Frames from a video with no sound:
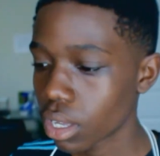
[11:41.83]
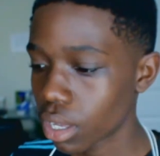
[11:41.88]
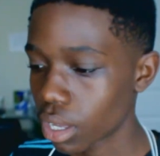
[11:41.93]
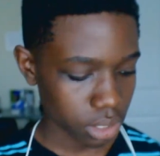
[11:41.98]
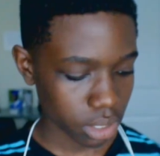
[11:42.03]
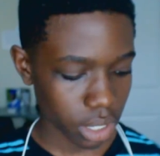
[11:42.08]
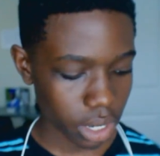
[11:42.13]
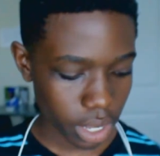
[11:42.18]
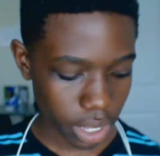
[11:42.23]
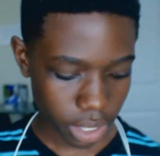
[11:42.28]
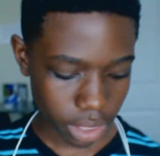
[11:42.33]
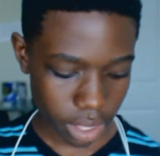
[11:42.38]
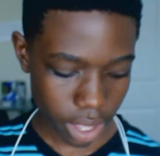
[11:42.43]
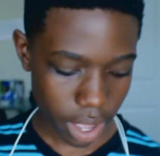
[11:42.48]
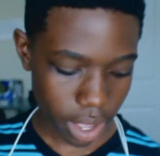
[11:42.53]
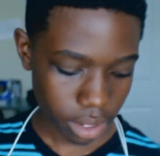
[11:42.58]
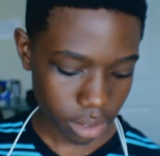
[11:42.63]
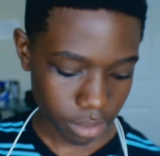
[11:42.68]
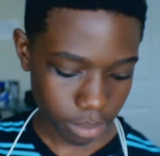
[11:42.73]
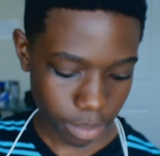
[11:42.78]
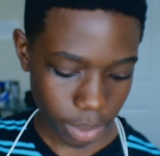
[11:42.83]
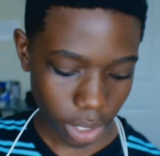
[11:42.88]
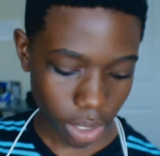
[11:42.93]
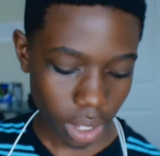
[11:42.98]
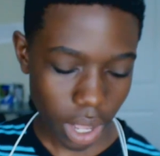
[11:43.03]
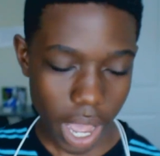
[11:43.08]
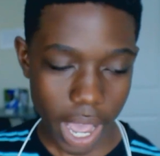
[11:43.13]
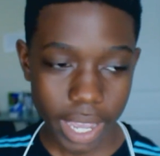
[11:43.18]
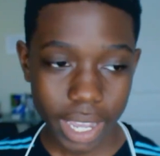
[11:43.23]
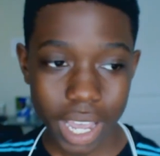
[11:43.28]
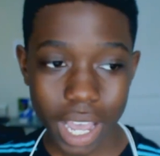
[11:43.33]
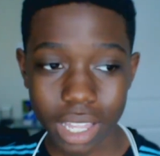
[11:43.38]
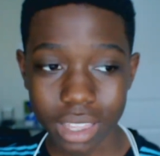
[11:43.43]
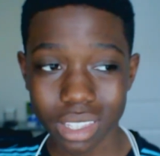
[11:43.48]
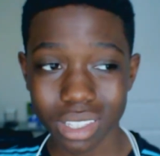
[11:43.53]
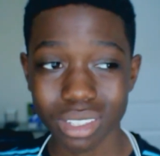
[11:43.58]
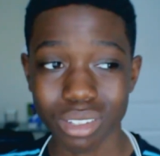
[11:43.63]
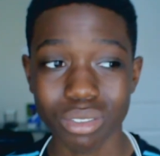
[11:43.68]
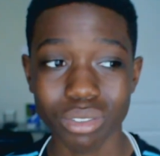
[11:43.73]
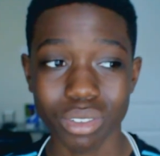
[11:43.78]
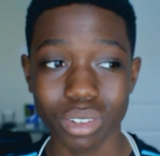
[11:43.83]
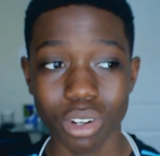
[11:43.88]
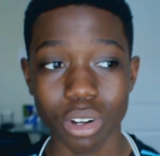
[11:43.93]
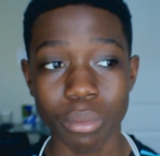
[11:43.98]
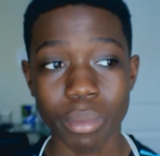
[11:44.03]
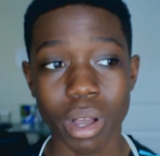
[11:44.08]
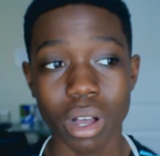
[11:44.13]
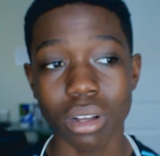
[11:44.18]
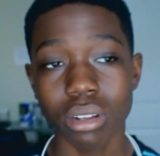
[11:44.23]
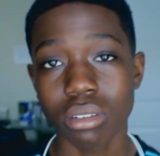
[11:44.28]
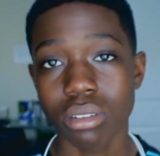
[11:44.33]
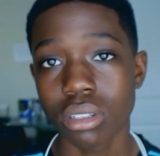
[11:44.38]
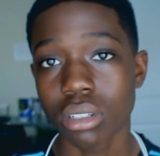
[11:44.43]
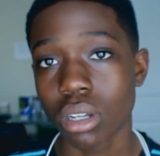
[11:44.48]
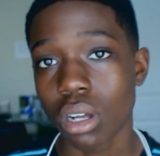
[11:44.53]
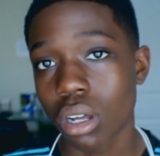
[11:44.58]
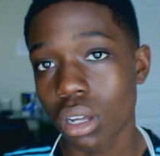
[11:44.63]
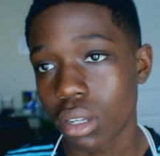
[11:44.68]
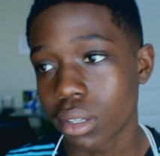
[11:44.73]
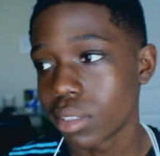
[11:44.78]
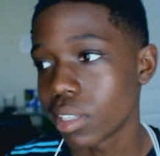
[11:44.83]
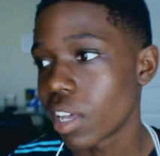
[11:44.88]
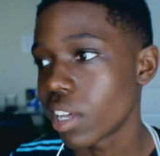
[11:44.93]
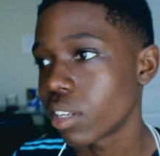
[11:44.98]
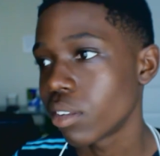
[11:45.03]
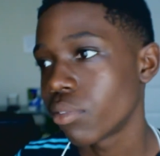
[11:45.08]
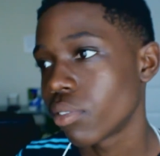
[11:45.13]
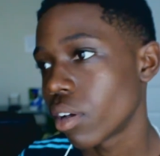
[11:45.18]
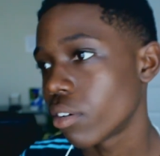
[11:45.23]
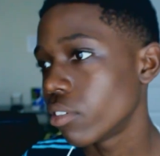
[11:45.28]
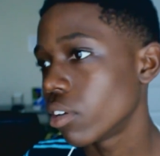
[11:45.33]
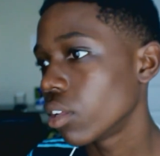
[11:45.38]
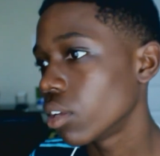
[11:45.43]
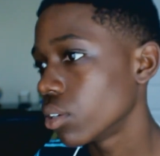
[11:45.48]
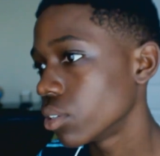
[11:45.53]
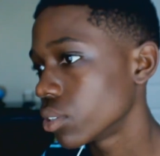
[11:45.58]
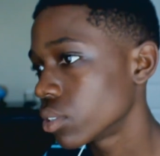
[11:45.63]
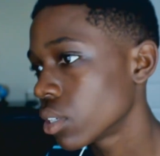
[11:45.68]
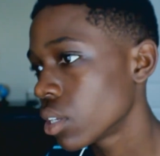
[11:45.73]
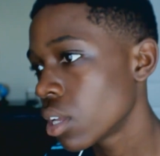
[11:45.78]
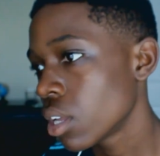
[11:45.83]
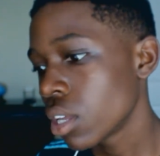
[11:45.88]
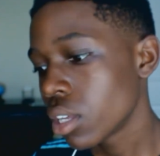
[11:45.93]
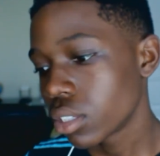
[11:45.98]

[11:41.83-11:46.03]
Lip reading: It's gonna hit that bill. I got this for about $95.